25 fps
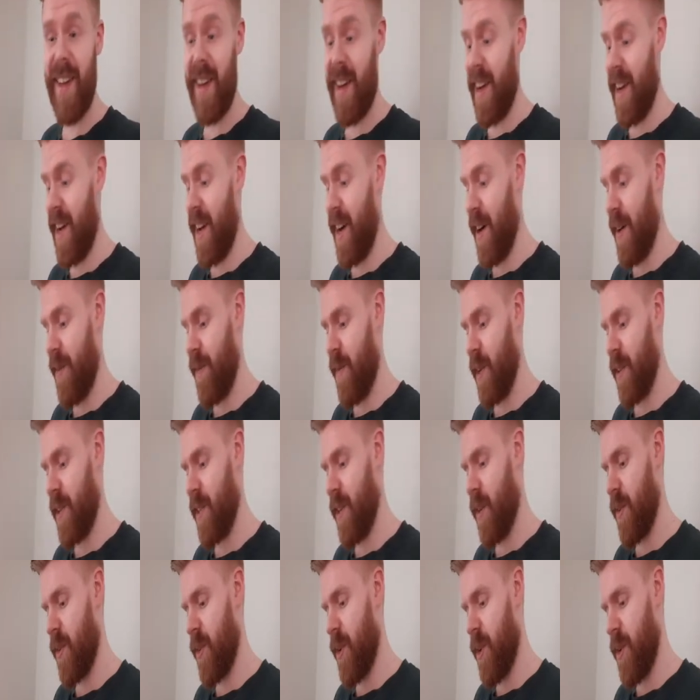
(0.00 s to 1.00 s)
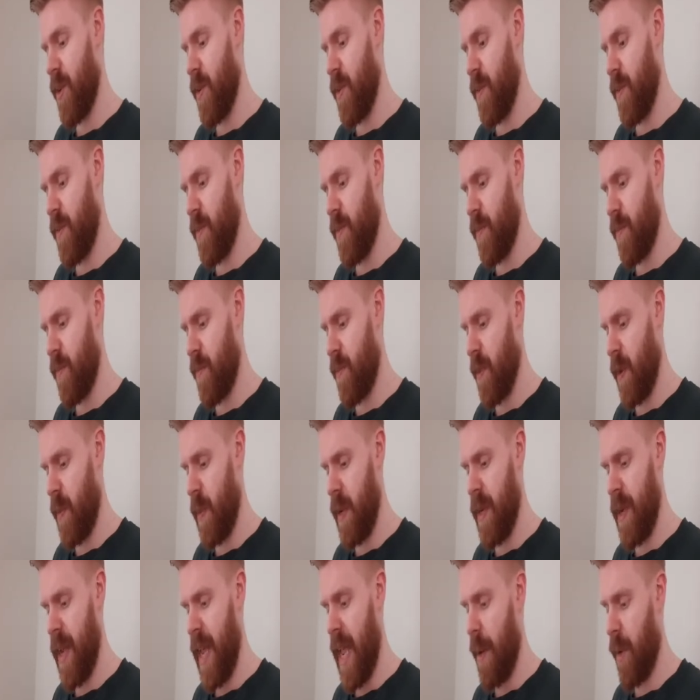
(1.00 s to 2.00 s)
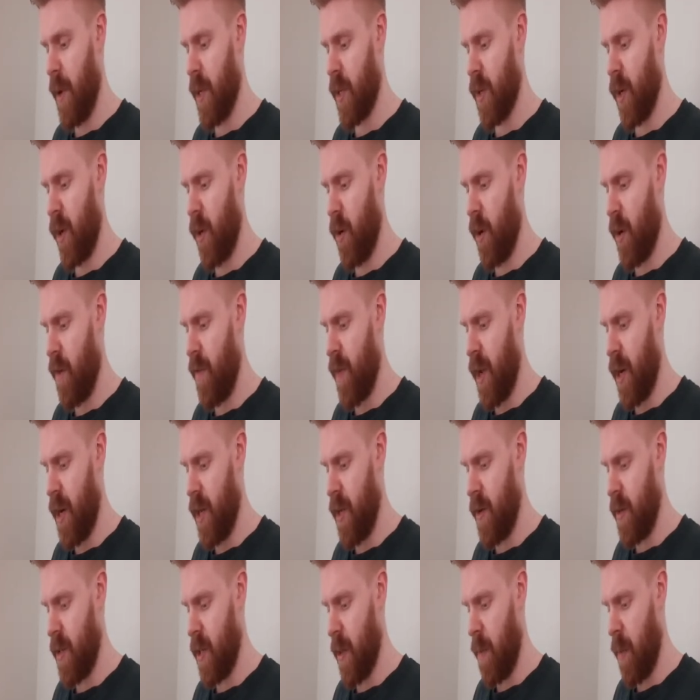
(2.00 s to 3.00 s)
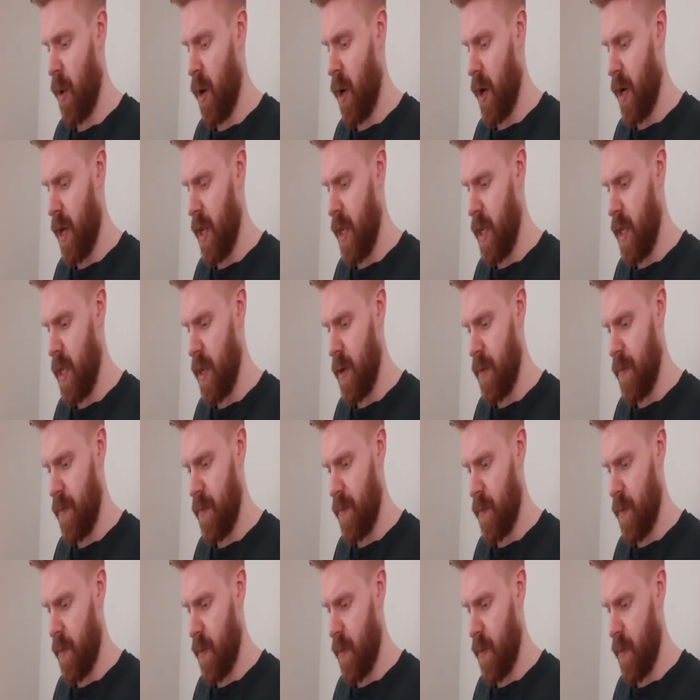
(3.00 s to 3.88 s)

I don't know. I mean, Neymar's got a lot of value. Depay,